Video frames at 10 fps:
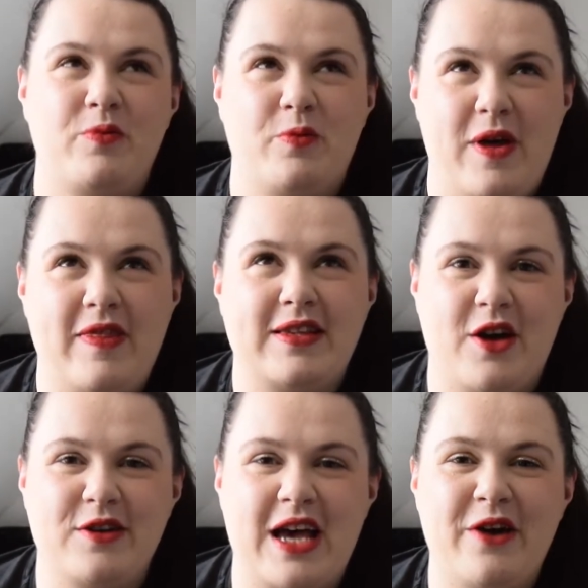when this
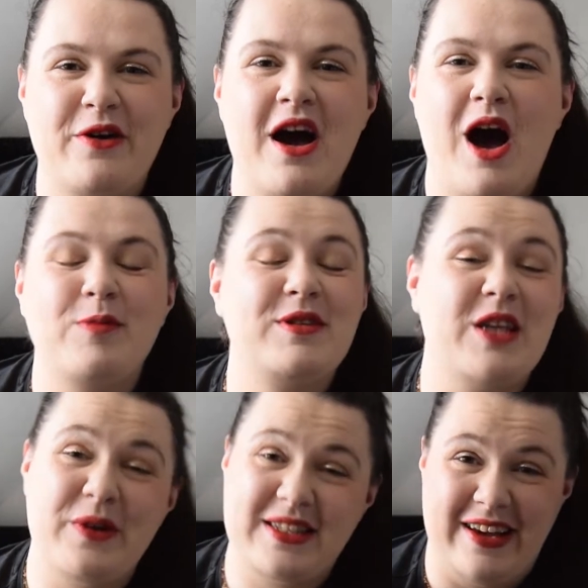goes out. I'm
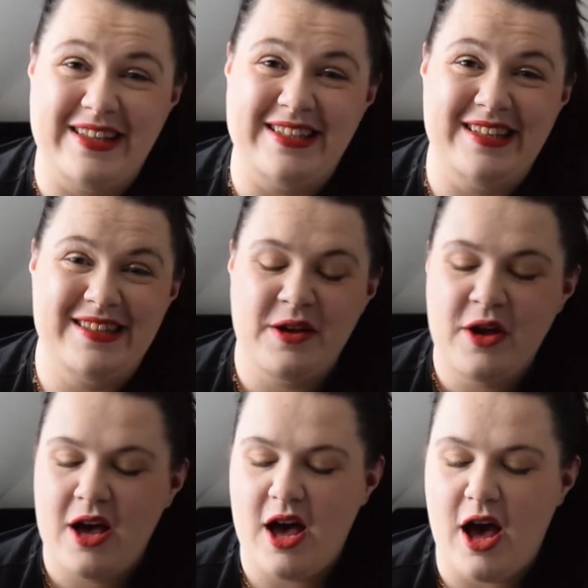so excited.
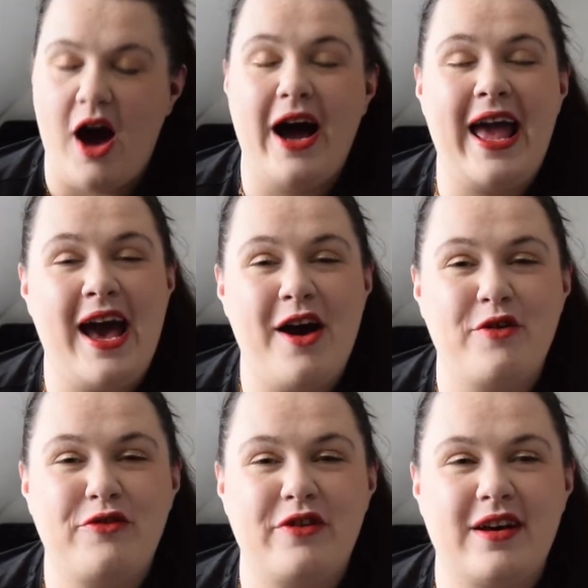I
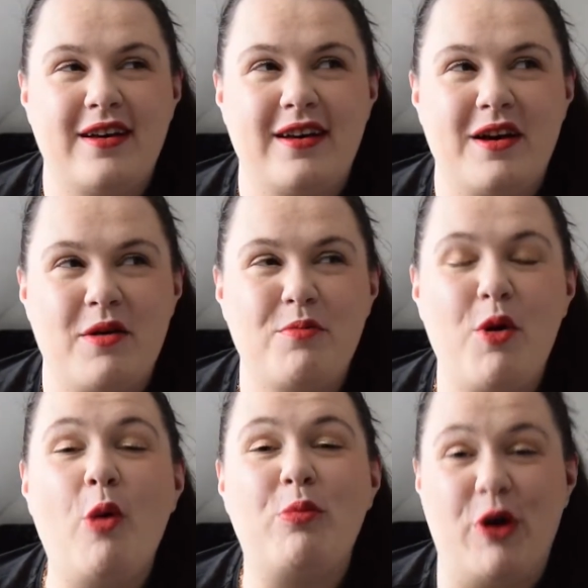have
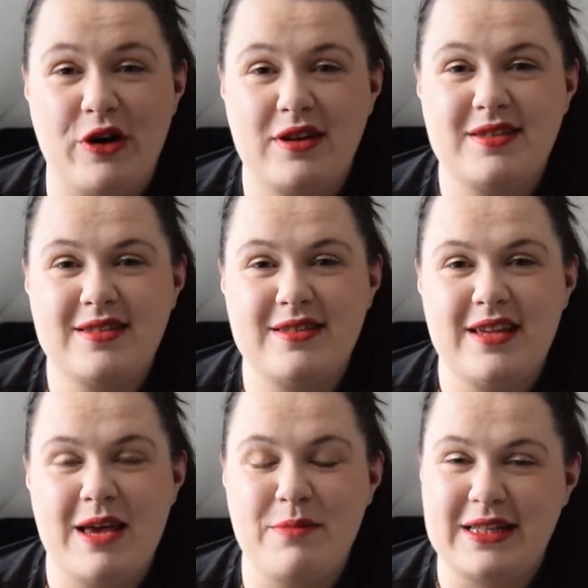more books
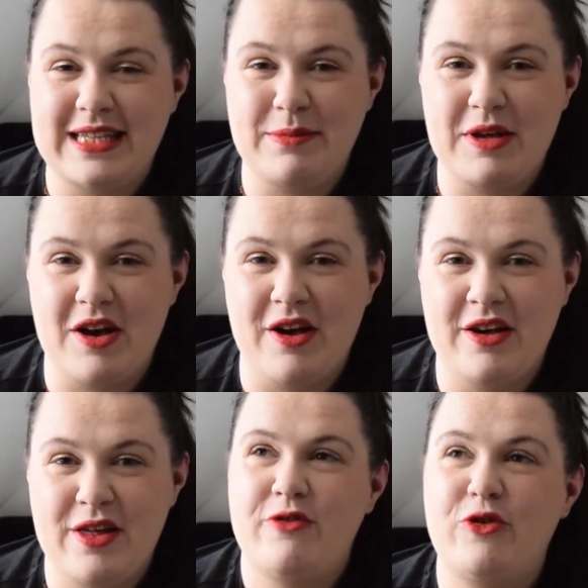in my
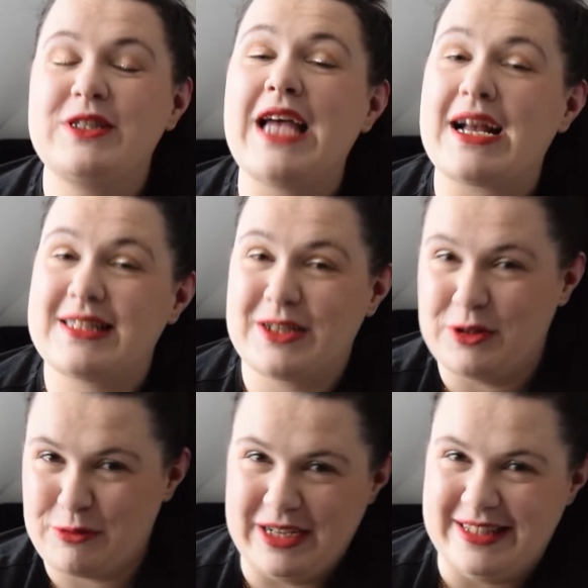TBR for
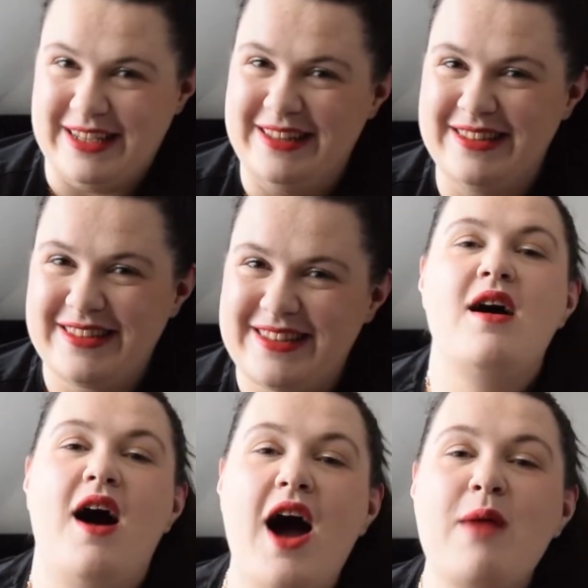tactical reasons.
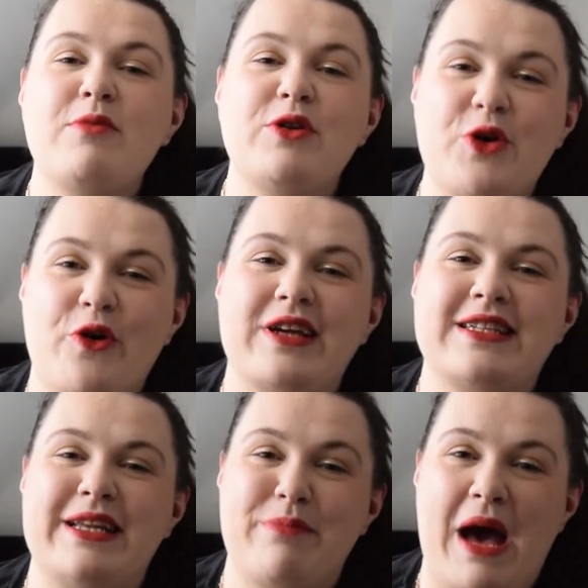I am
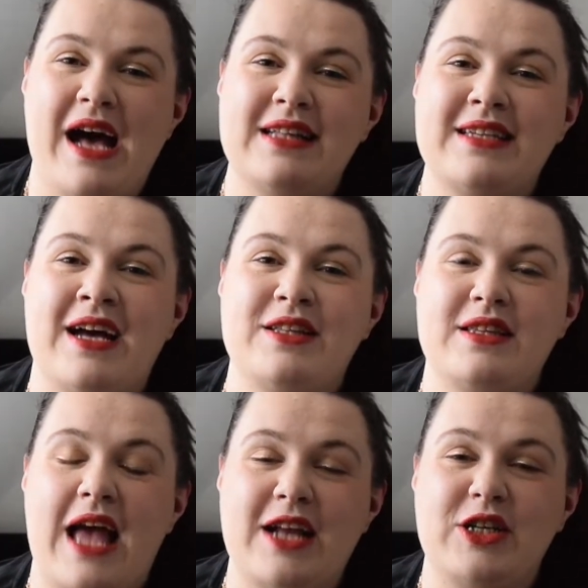notoriously bad at
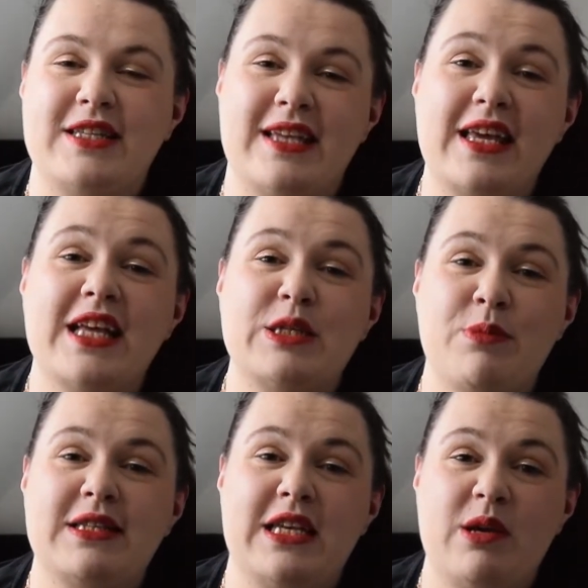actually sticking to
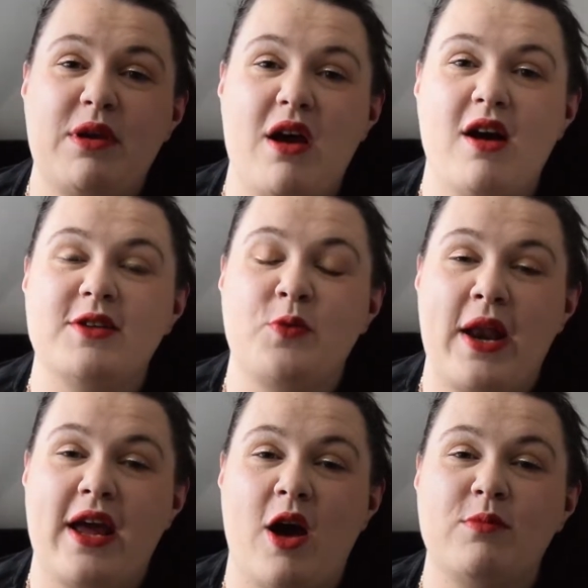my TBRs
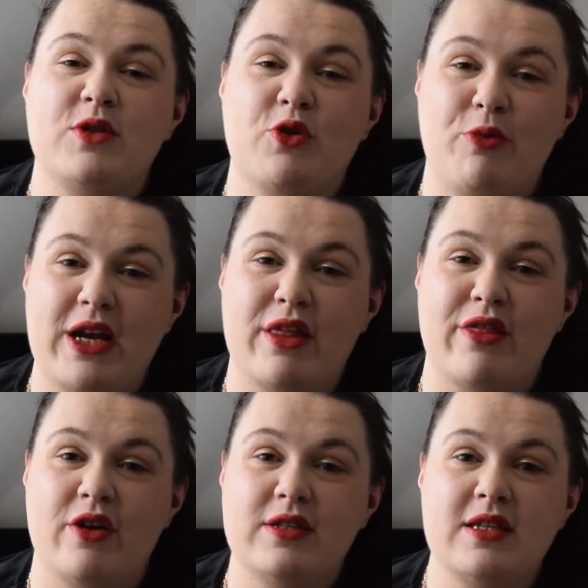when it comes to
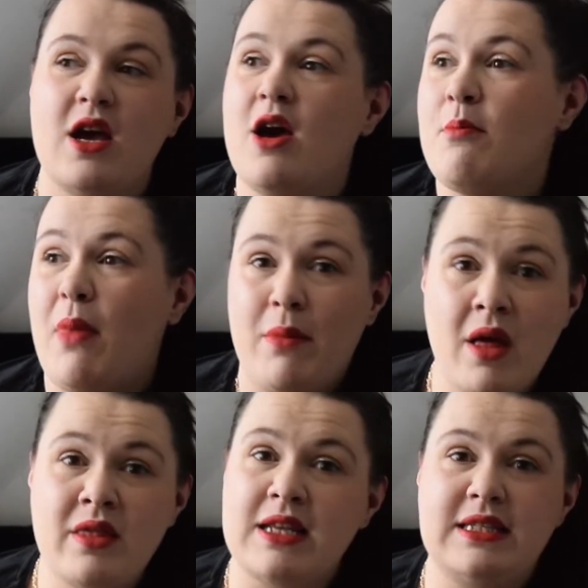readathons my
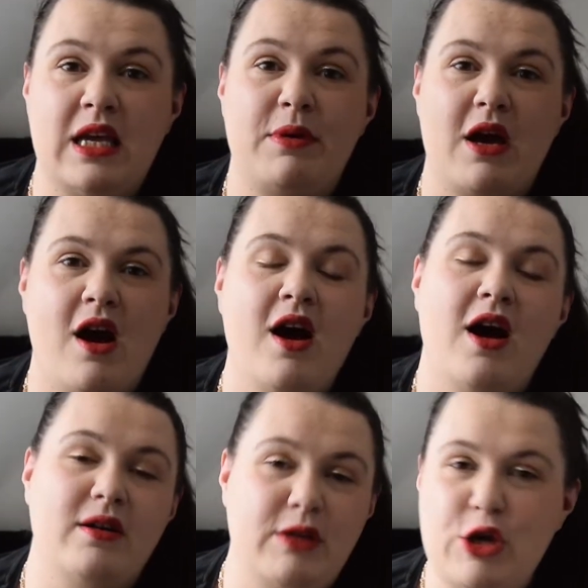monthly TBR,
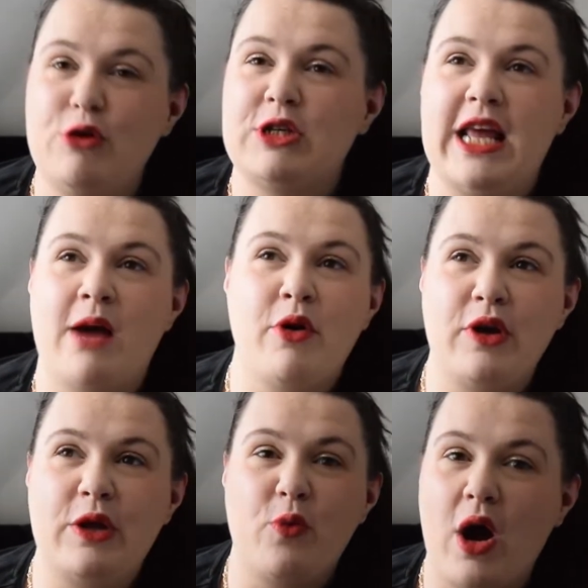usually I'm
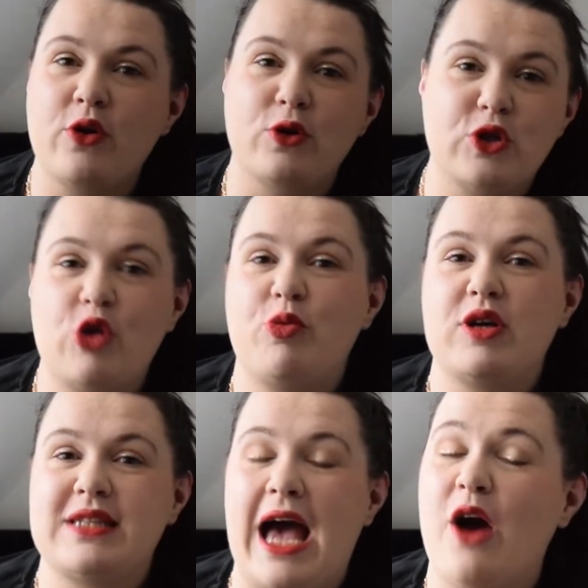only one or two
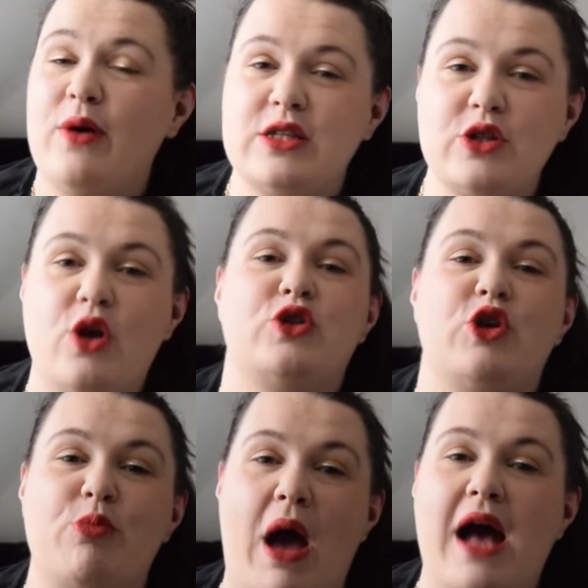books out, it's not
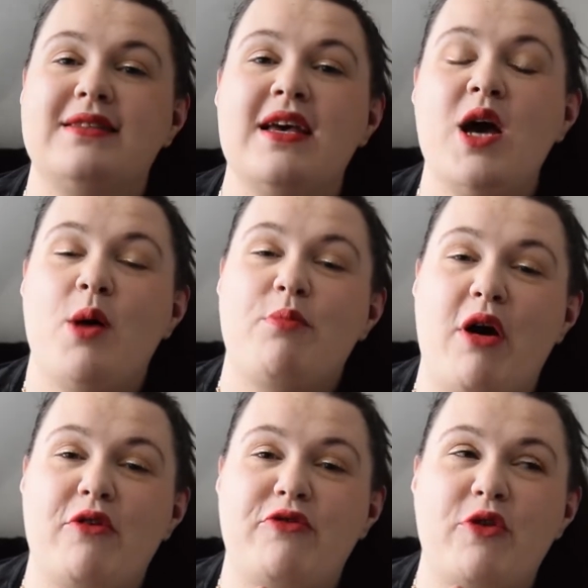too bad,
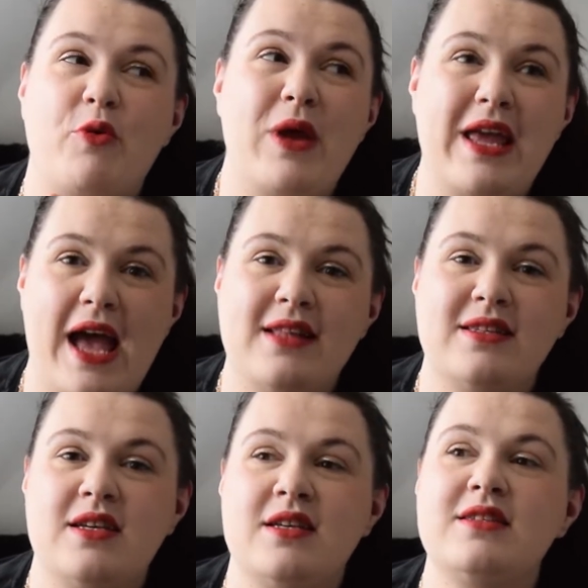but for
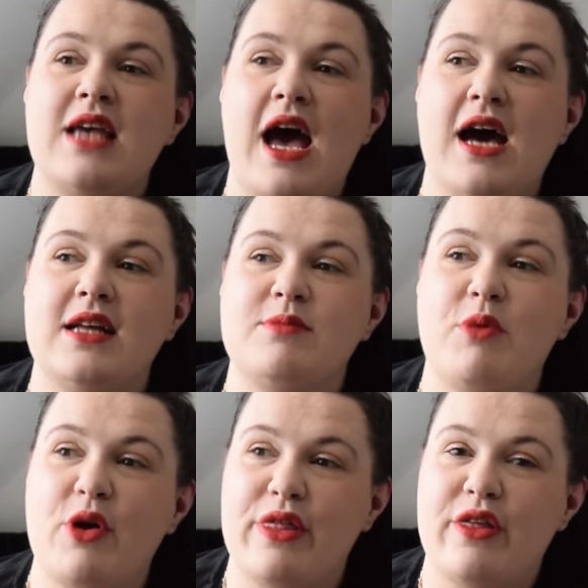weekenders and
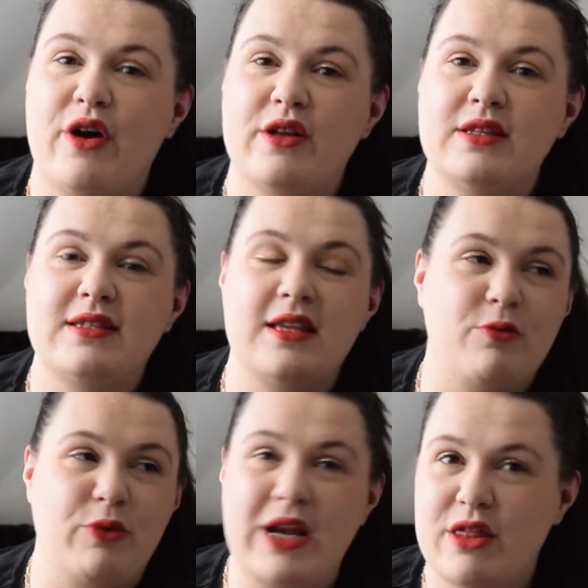bookathons
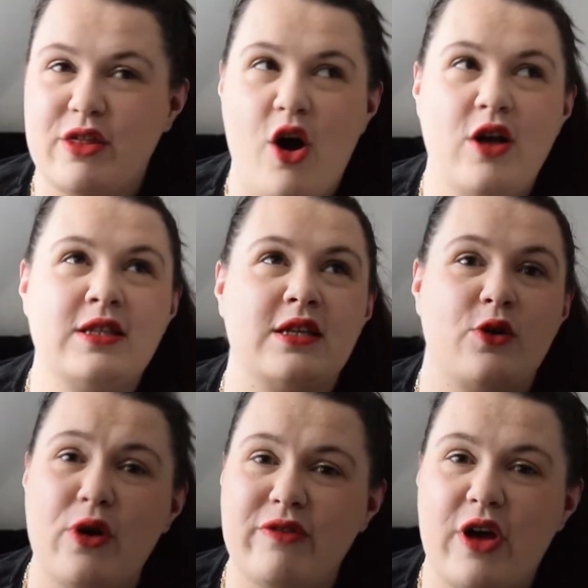and readathons and
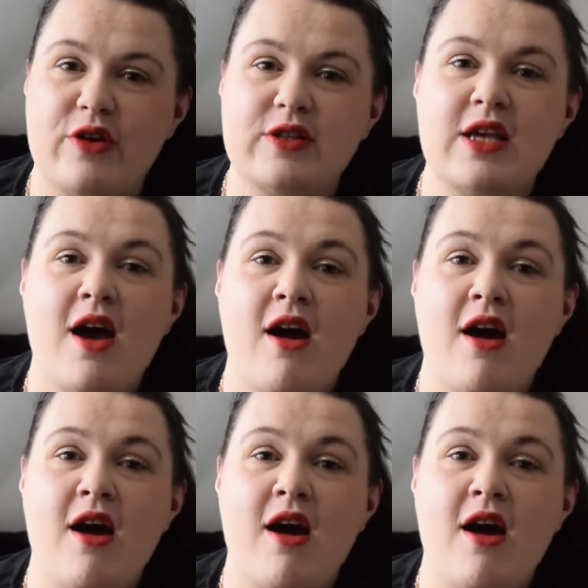all of those,